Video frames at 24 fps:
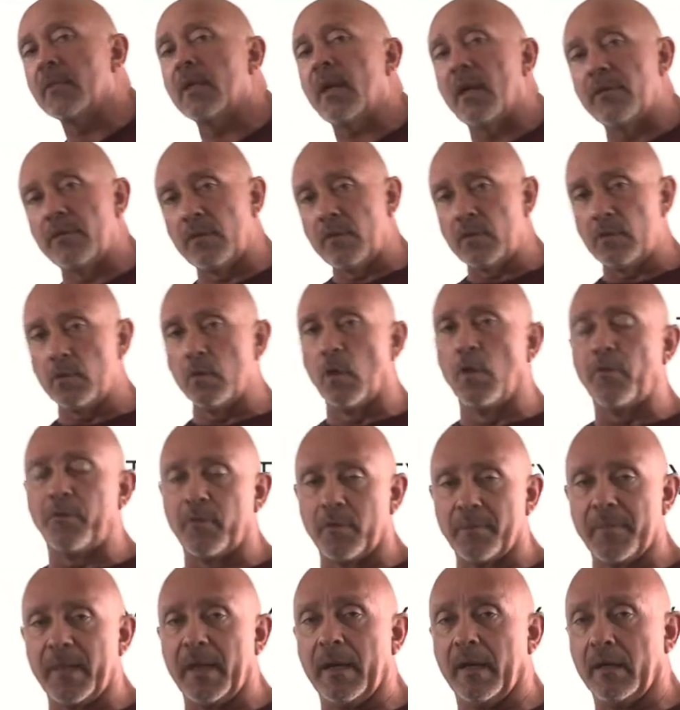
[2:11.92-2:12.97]
and then you go
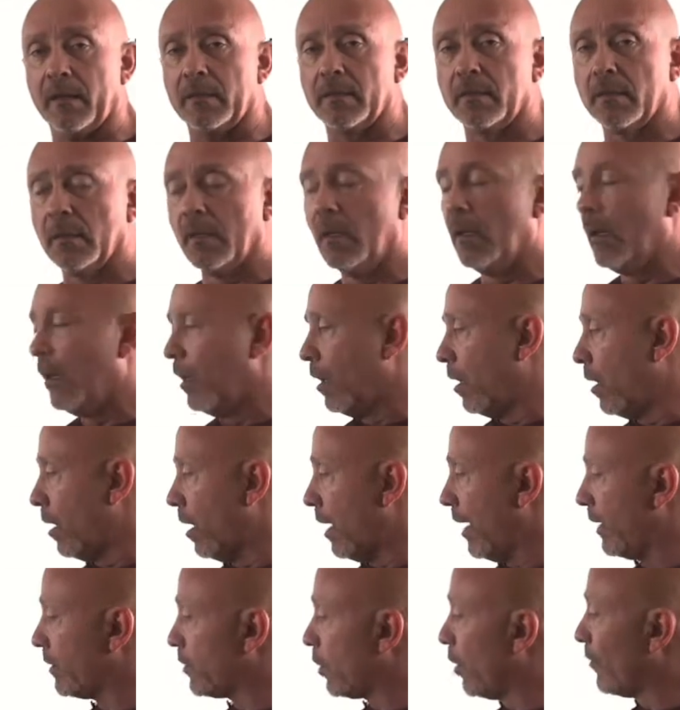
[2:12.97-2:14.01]
from there. All
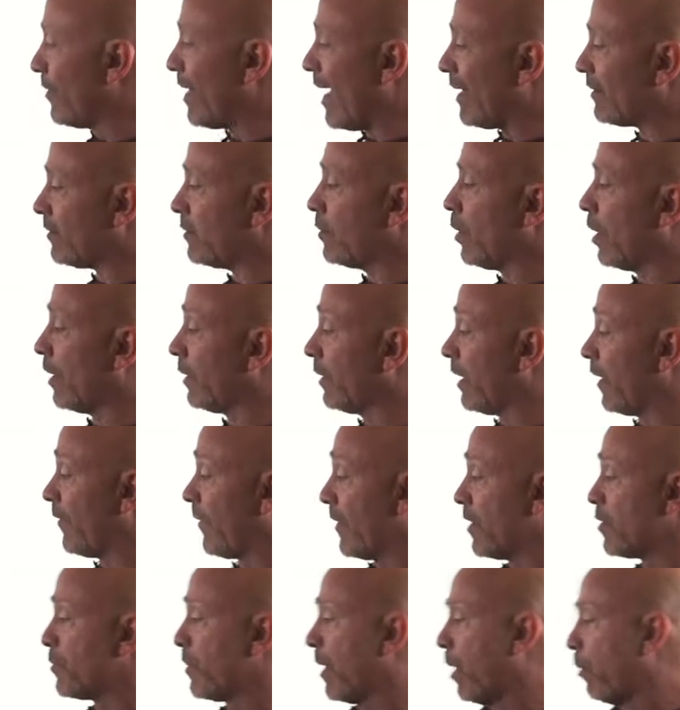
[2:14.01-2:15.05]
right, so that's the only
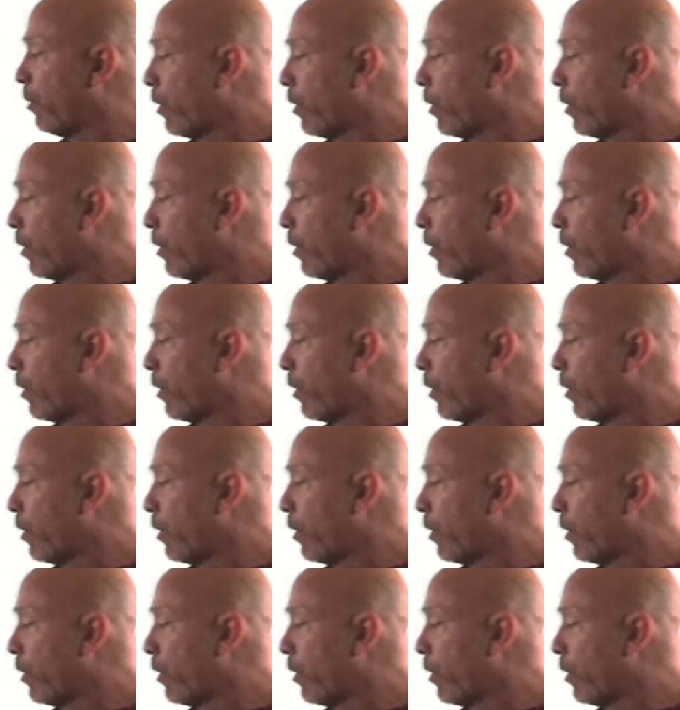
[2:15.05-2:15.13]
difference, but